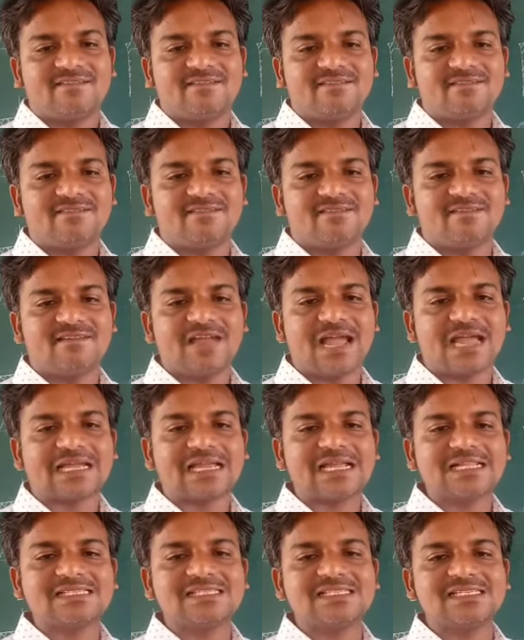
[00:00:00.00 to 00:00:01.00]

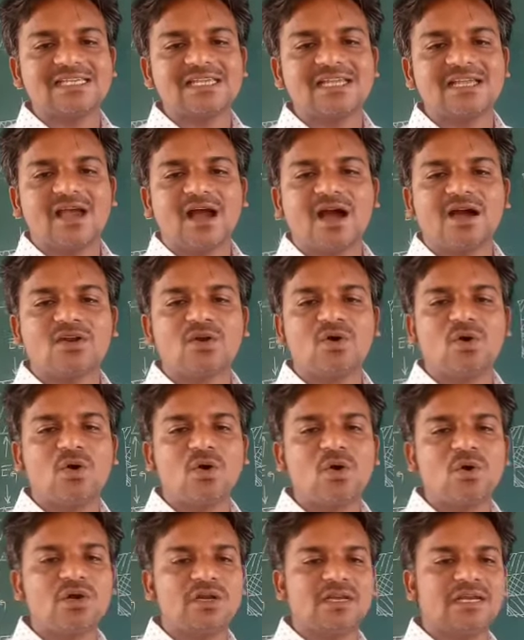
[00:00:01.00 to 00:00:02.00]
vacancy or
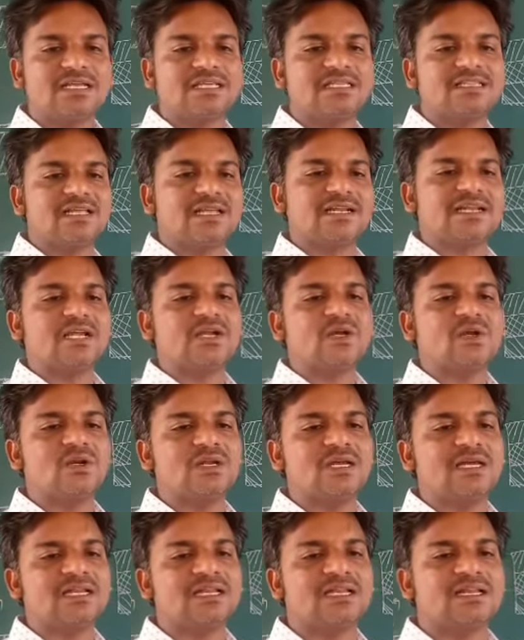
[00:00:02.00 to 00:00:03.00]
hole in the
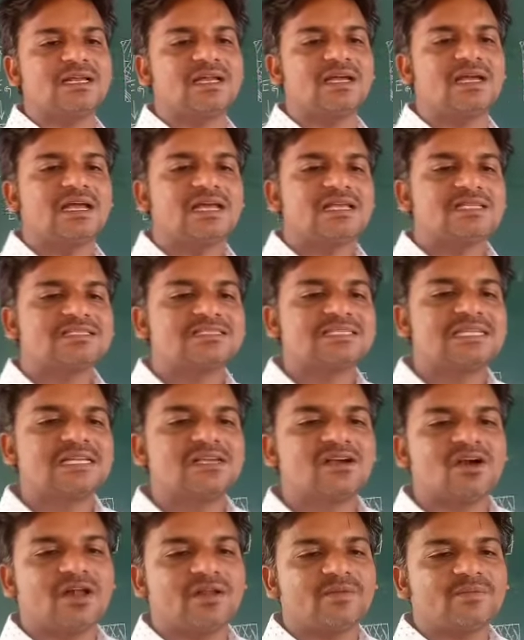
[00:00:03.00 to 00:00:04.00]
regular
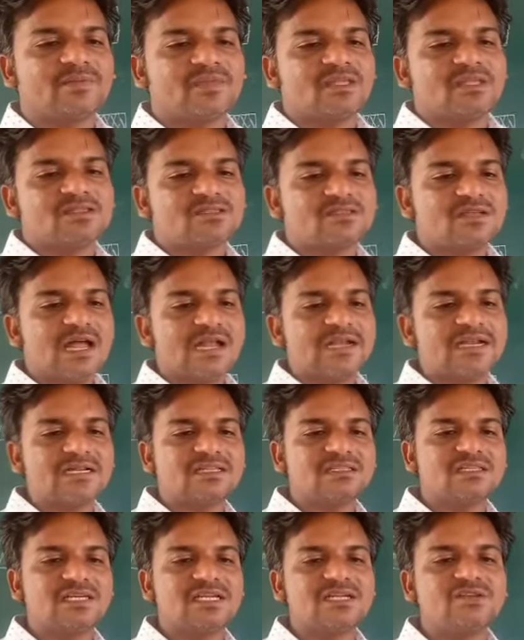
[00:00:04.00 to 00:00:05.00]
silicon. So under the
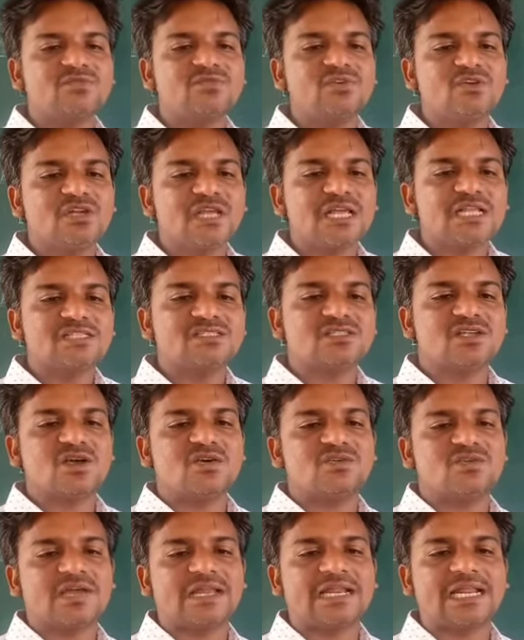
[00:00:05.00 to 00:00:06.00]
influence of
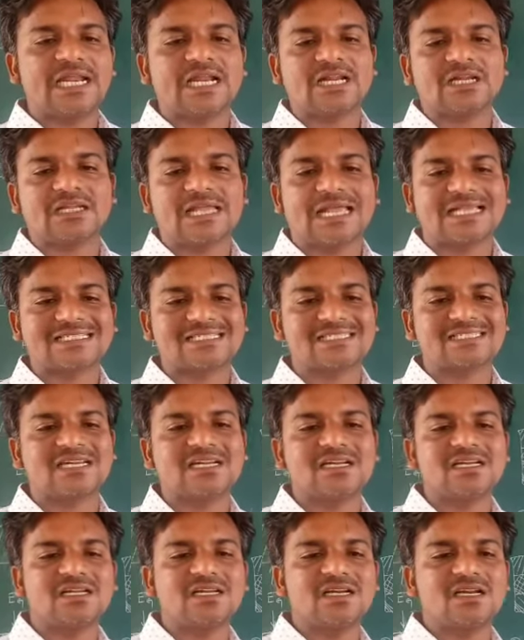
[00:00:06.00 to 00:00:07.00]
an
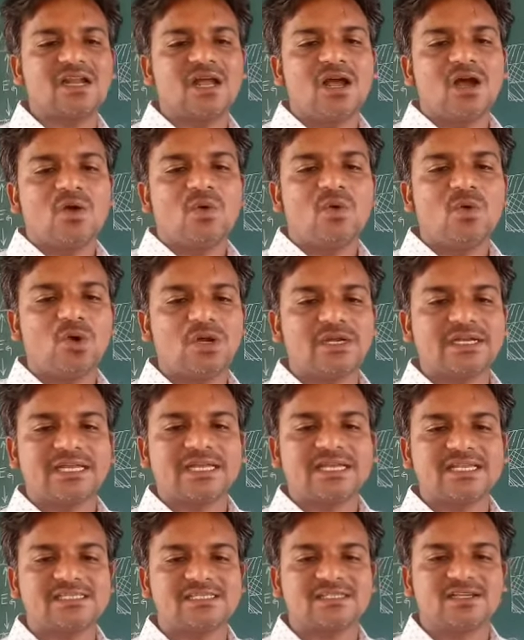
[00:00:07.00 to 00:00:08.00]
external
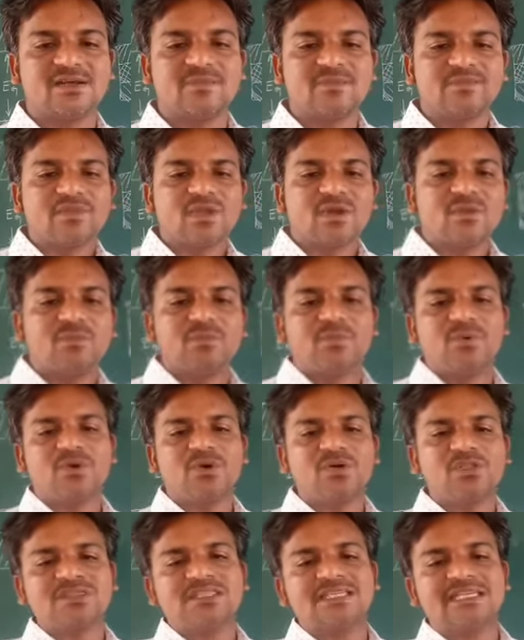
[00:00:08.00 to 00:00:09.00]
voltage,
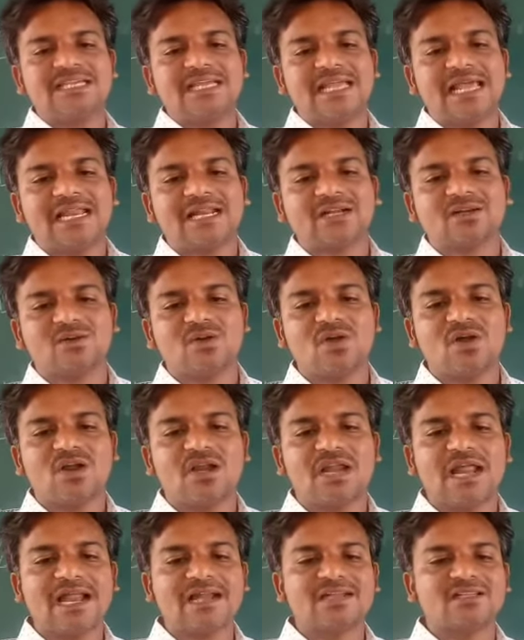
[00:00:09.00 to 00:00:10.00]
both the electron
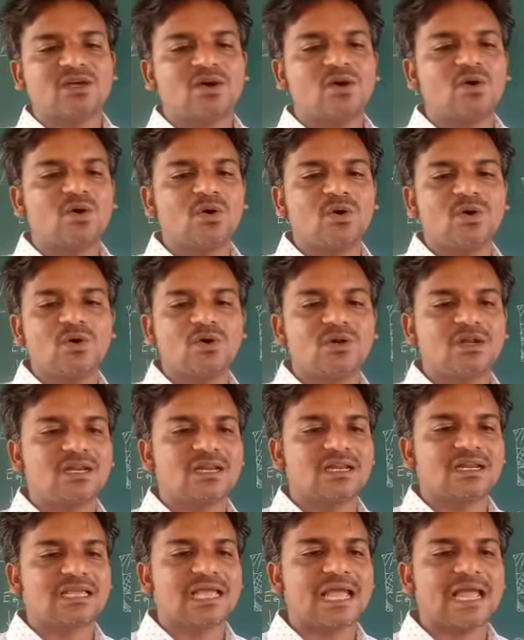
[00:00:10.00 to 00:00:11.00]
and the hole
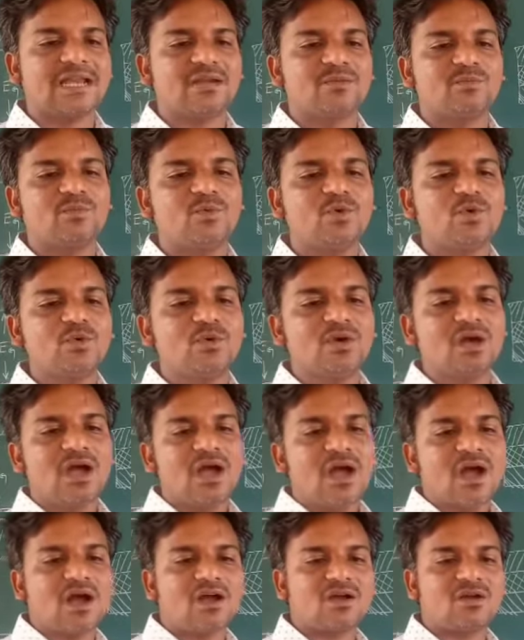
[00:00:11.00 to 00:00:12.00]
can move
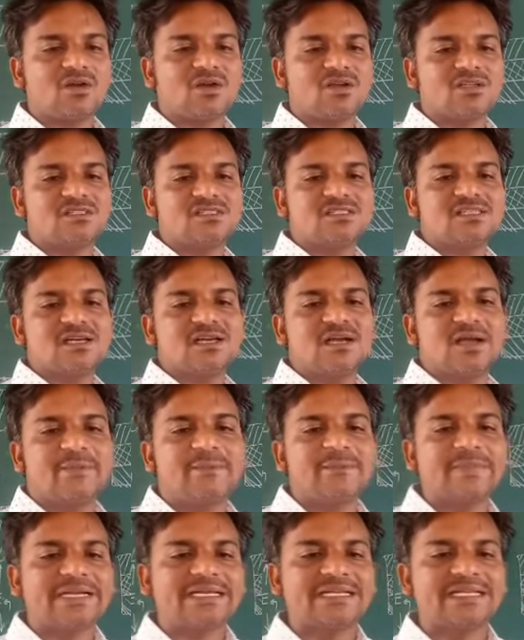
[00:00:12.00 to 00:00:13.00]
across the
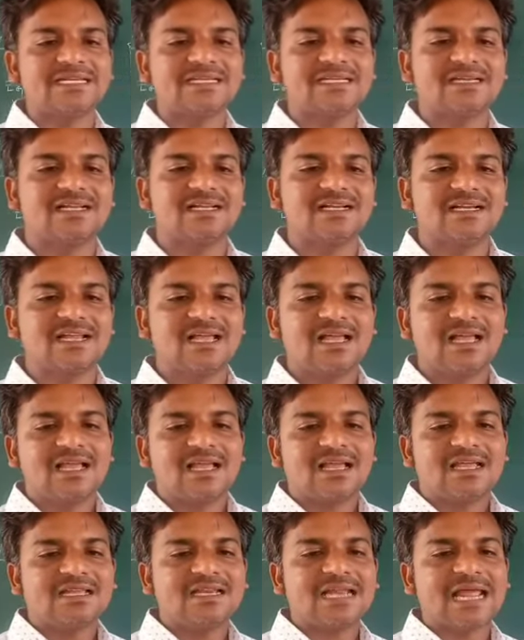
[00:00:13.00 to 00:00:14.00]
material.
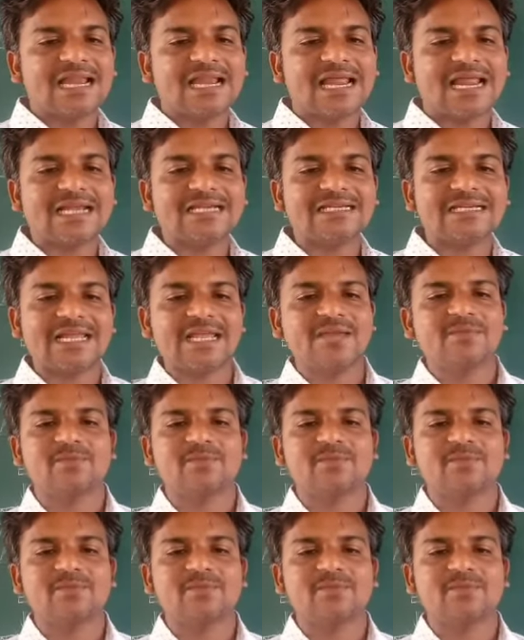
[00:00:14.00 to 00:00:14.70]
In an N-type